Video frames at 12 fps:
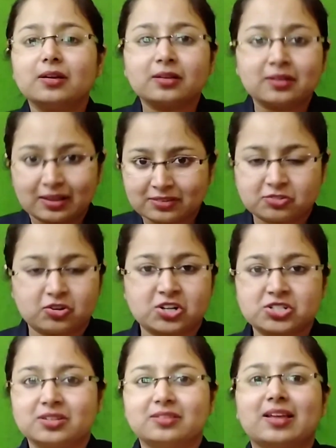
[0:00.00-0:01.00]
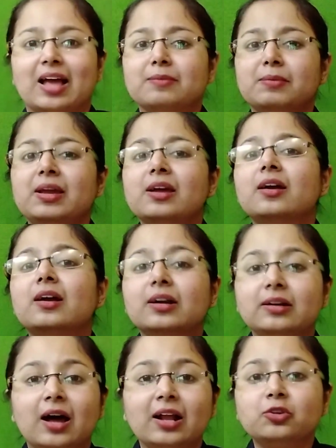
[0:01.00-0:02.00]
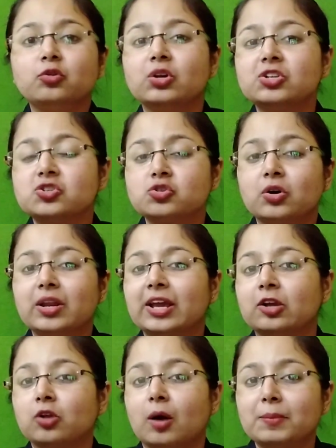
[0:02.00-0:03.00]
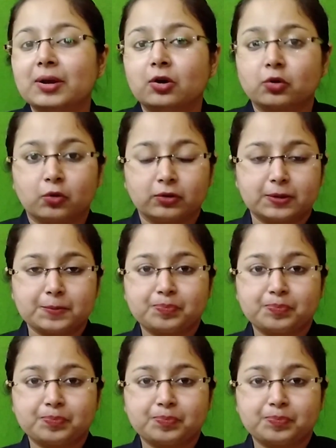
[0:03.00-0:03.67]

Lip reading: constructions can be done to ensure economic growth.